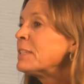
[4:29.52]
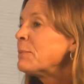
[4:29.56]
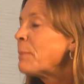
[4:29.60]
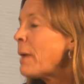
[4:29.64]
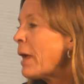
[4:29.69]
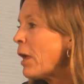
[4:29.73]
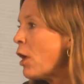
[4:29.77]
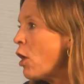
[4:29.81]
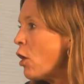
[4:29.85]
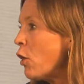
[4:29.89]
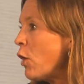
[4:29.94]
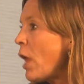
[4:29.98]
As
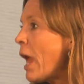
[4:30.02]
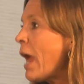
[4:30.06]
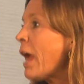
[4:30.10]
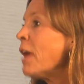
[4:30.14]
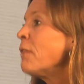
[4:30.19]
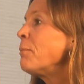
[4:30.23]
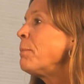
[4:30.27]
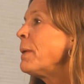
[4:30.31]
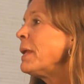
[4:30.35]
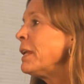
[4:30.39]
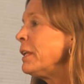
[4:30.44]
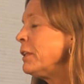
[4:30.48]
my own,
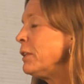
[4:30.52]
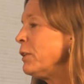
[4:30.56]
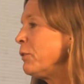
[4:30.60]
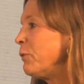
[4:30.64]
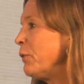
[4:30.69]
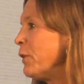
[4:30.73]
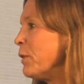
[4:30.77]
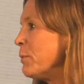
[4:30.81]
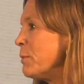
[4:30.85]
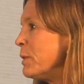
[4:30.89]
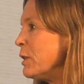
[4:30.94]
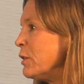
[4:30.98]
I've been in the
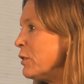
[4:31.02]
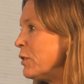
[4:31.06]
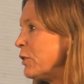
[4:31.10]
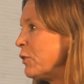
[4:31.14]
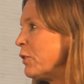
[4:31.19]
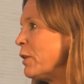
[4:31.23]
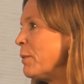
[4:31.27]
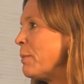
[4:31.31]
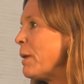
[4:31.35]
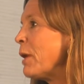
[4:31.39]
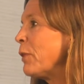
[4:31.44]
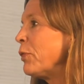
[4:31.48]
film
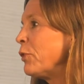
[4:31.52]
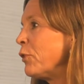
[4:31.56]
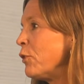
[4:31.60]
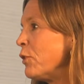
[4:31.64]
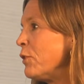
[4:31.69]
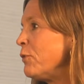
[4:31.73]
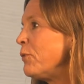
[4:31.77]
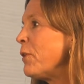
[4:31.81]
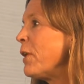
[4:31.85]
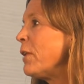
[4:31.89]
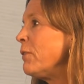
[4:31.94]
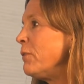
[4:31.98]
industry about
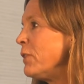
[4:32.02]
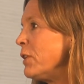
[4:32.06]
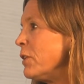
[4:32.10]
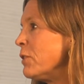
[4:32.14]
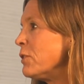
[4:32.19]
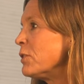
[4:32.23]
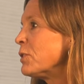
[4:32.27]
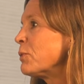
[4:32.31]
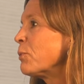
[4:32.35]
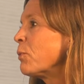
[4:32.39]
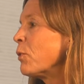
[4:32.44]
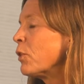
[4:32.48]
35
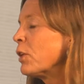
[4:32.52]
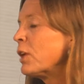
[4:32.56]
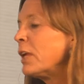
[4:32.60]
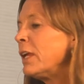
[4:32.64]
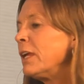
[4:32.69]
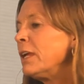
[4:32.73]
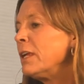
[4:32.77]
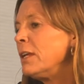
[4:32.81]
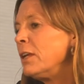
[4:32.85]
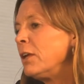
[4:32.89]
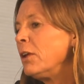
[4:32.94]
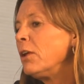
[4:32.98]
years,
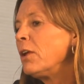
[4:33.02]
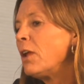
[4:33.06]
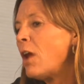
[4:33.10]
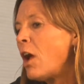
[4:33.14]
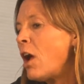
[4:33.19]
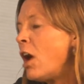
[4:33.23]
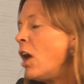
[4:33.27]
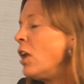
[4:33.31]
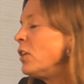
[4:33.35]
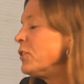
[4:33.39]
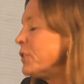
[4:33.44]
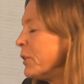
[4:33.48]
working in
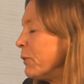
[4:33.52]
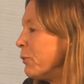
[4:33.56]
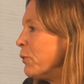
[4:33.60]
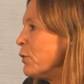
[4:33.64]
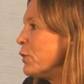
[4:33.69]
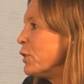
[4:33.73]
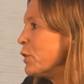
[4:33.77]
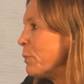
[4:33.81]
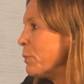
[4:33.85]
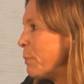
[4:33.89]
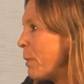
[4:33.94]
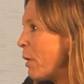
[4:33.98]
all
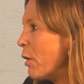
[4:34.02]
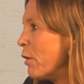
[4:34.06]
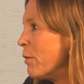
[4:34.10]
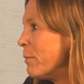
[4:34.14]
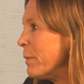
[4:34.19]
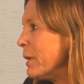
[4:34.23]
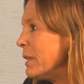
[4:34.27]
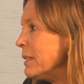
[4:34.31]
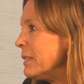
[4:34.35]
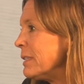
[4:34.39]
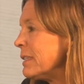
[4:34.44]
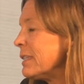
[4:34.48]
different
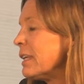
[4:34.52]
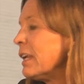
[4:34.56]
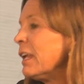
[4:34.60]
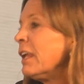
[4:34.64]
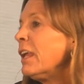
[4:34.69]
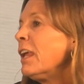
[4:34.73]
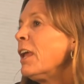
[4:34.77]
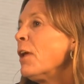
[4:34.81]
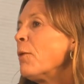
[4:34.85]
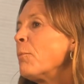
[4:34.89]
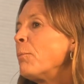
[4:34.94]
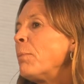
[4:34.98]
departments.
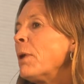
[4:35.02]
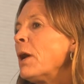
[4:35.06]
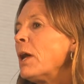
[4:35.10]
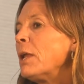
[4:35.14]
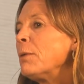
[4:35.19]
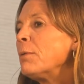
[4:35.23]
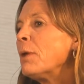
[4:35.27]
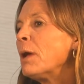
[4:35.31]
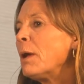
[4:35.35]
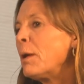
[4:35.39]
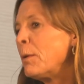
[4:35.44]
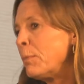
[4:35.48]

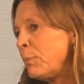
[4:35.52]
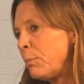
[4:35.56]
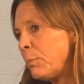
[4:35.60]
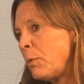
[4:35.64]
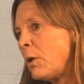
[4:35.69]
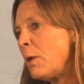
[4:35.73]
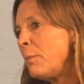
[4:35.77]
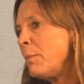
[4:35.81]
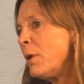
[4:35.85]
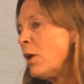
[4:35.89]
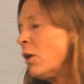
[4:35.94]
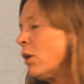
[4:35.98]
But
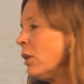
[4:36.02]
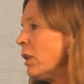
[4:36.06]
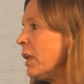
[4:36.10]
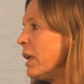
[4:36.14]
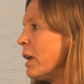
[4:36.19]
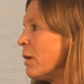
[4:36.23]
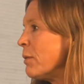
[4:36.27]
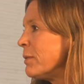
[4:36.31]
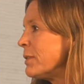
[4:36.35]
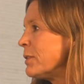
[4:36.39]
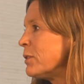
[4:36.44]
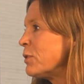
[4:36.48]

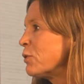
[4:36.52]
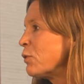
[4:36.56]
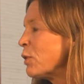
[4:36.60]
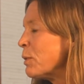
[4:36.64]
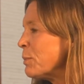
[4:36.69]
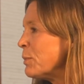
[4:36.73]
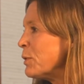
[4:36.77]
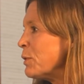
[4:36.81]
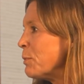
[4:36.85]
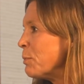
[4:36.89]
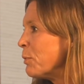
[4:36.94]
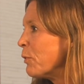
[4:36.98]
primarily I was a
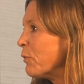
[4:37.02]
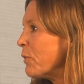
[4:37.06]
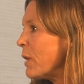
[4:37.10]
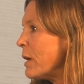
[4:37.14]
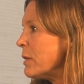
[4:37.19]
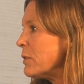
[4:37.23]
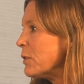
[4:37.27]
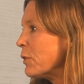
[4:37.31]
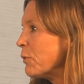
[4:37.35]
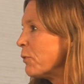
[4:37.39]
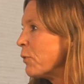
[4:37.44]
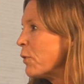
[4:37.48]
script
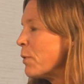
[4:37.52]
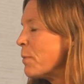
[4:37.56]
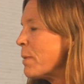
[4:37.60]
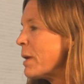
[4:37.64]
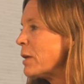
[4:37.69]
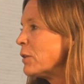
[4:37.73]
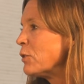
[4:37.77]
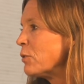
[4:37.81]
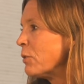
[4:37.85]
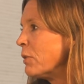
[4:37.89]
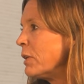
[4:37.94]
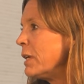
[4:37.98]
supervisor for
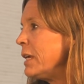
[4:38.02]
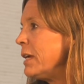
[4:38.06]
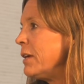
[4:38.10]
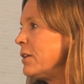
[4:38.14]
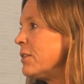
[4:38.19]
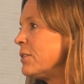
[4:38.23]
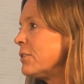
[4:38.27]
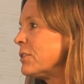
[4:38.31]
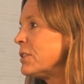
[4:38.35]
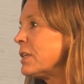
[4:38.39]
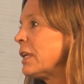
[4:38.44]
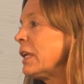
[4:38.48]
about 20
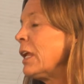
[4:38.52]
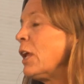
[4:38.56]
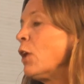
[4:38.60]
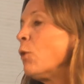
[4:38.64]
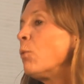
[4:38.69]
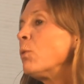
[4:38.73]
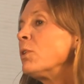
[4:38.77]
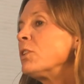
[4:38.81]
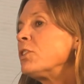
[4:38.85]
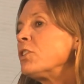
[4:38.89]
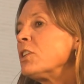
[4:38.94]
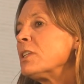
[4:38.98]
years,
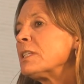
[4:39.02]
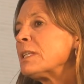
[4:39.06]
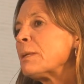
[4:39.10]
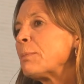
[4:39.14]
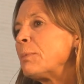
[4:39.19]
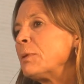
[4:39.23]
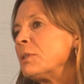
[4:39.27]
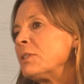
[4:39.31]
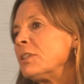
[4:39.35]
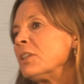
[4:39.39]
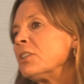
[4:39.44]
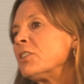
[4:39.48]
which is a
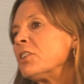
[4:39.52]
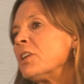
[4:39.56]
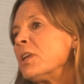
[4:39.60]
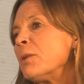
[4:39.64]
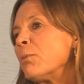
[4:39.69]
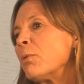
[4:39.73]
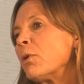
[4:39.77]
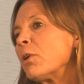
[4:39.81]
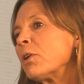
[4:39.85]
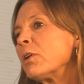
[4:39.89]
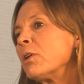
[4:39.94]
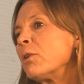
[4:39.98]

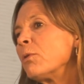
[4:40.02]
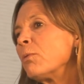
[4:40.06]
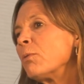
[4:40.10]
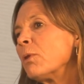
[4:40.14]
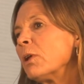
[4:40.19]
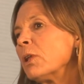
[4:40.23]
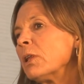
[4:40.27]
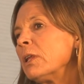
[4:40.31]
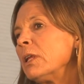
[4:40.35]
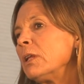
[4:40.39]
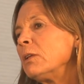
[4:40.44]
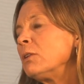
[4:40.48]
position where you
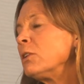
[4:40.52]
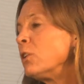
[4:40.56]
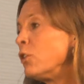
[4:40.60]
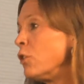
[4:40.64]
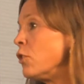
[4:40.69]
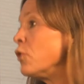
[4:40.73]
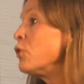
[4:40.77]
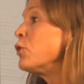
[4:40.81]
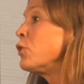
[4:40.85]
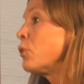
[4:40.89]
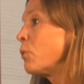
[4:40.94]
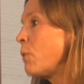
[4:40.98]
really
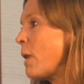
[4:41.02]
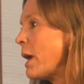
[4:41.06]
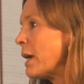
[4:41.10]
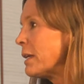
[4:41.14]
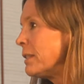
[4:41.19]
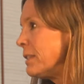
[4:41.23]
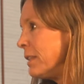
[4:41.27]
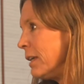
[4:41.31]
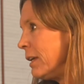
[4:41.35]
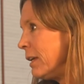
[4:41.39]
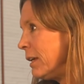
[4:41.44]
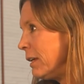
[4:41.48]
learn
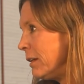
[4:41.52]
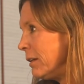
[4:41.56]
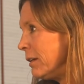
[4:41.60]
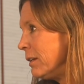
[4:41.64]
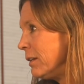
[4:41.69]
directing.